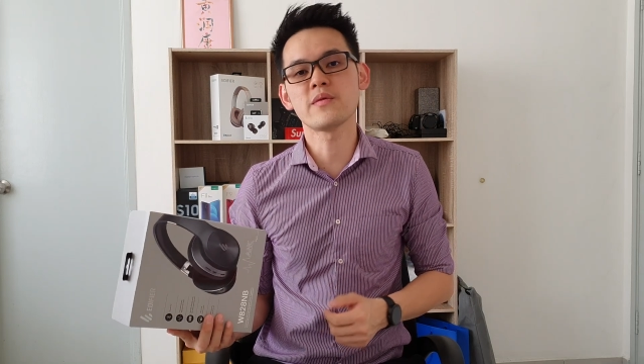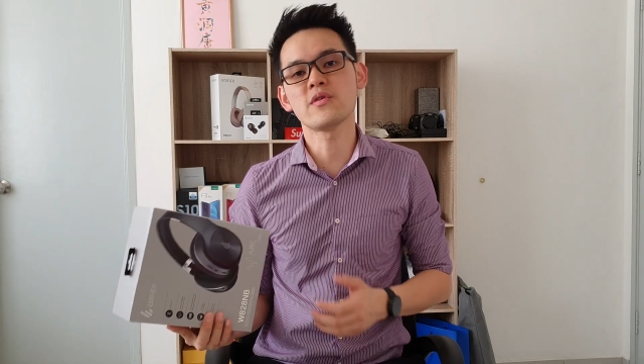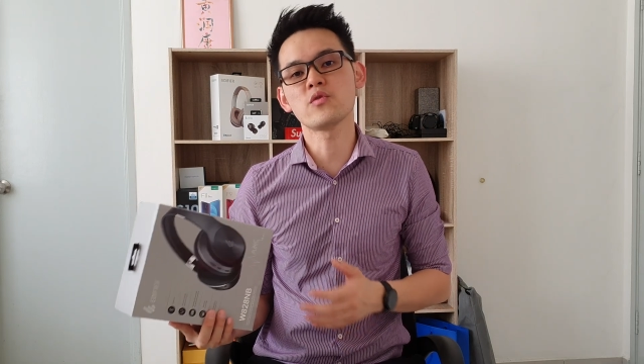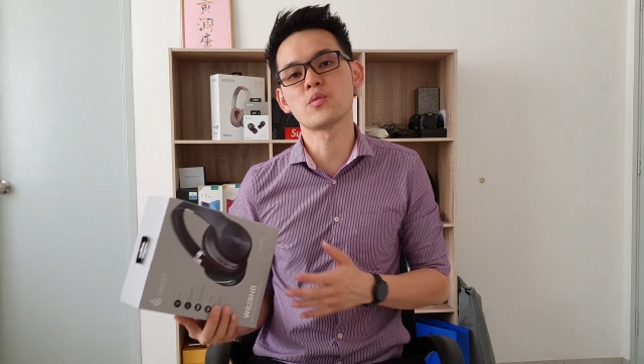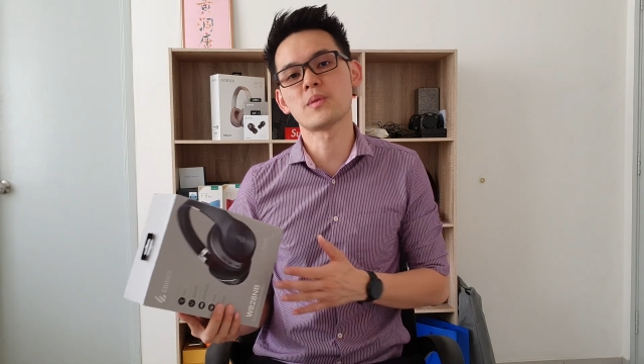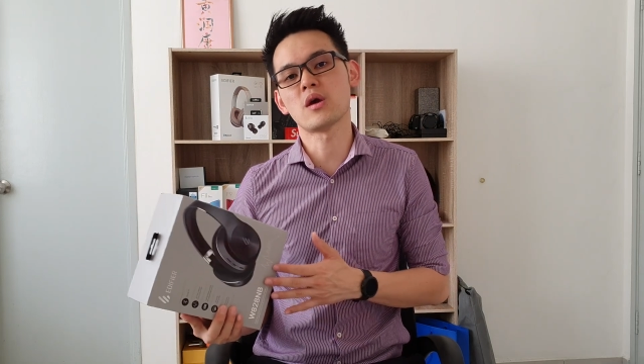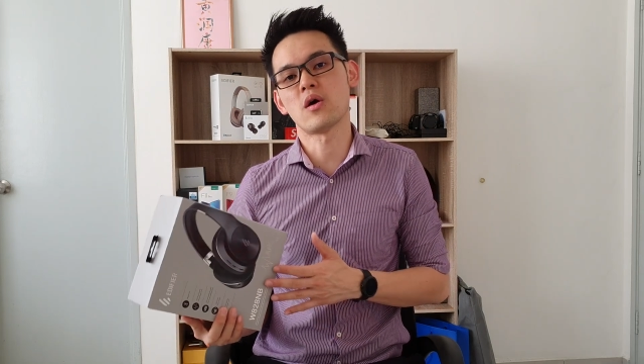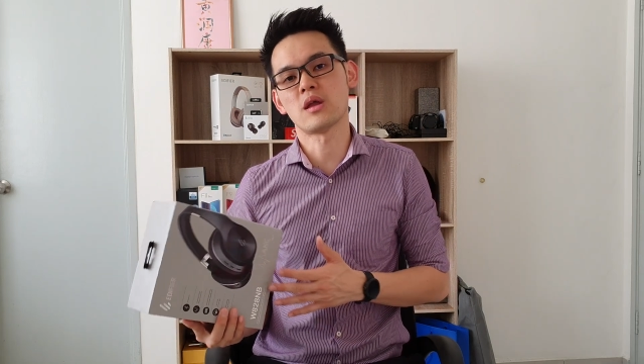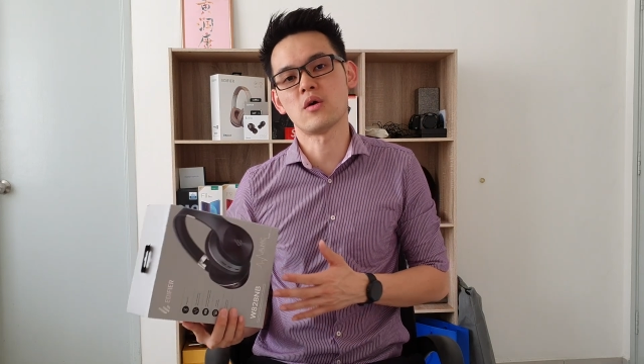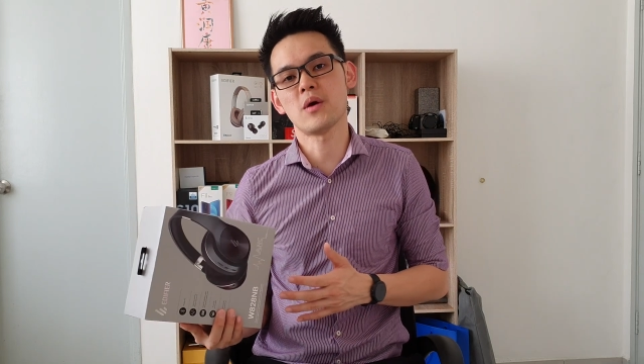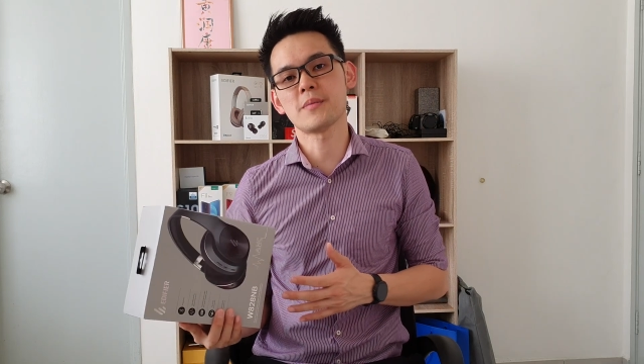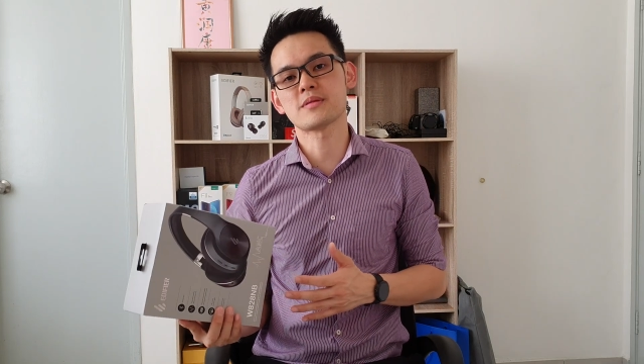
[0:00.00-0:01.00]
review will be on
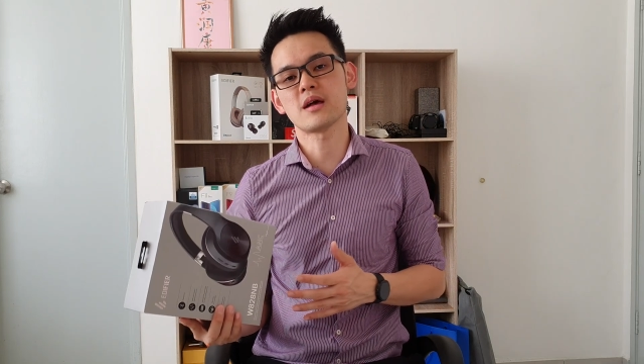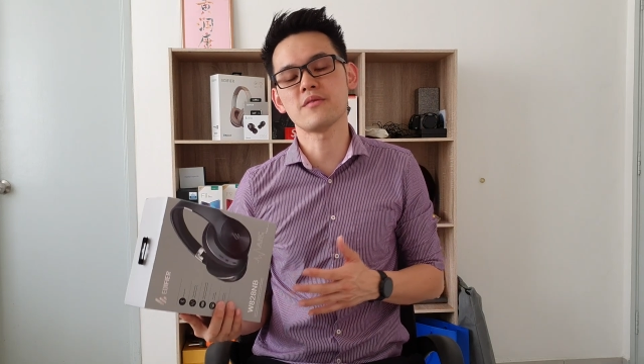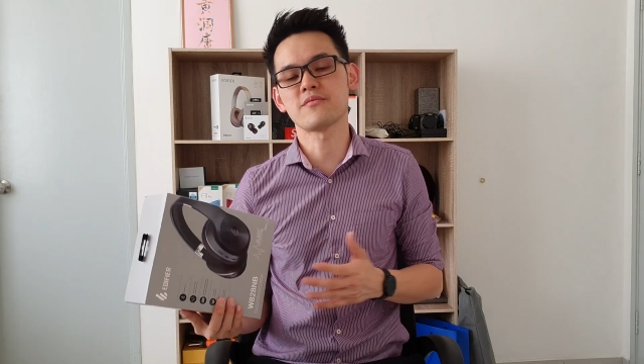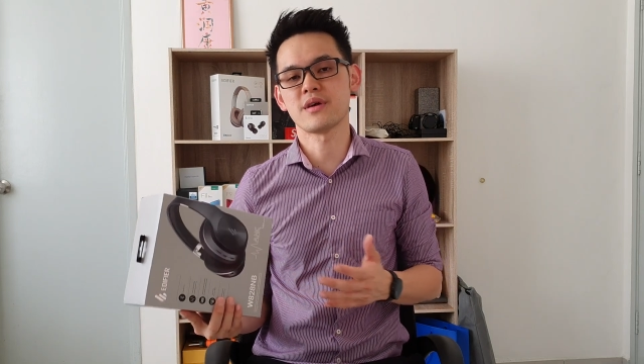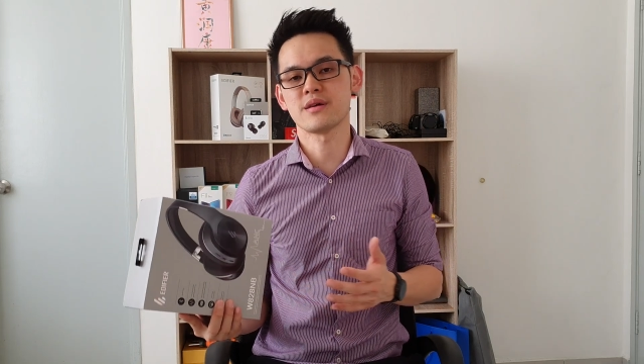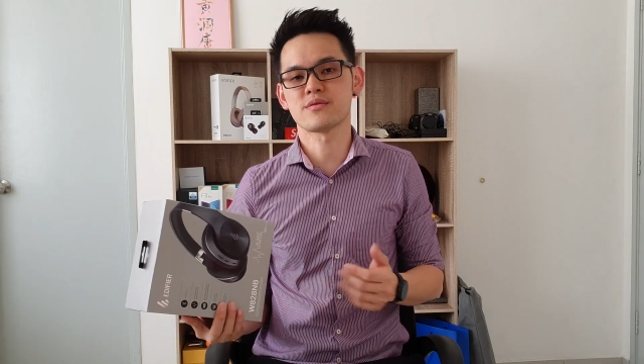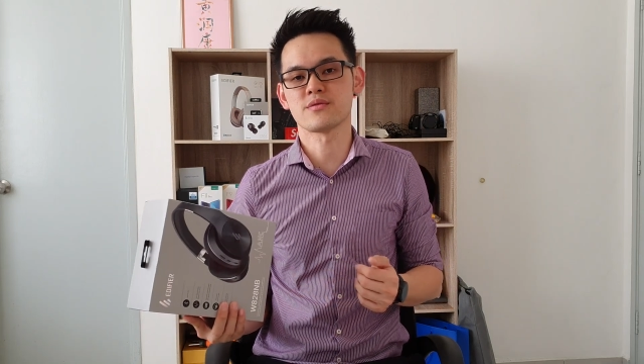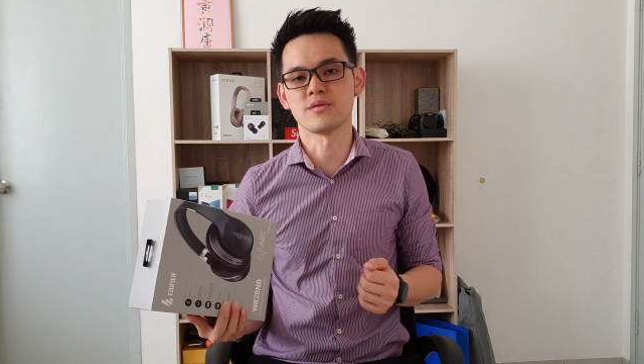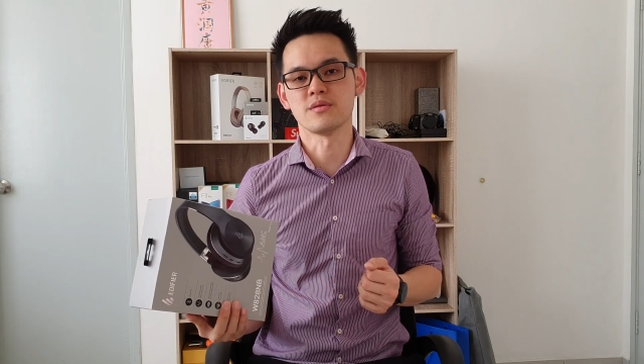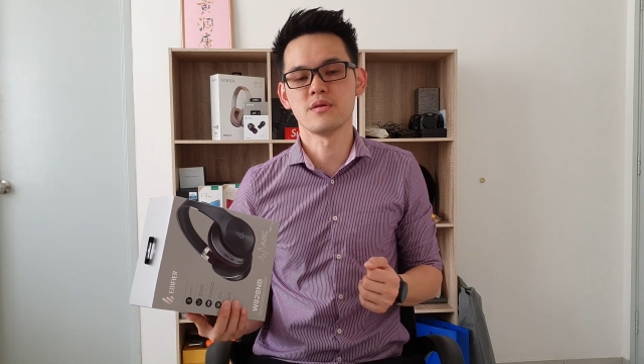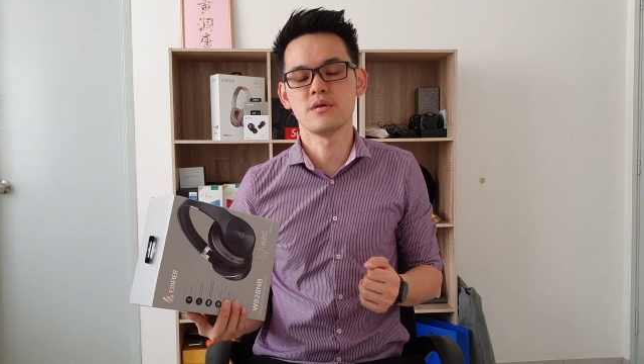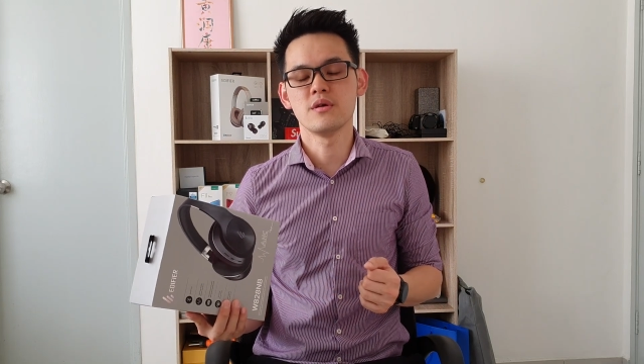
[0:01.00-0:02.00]
our website very soon.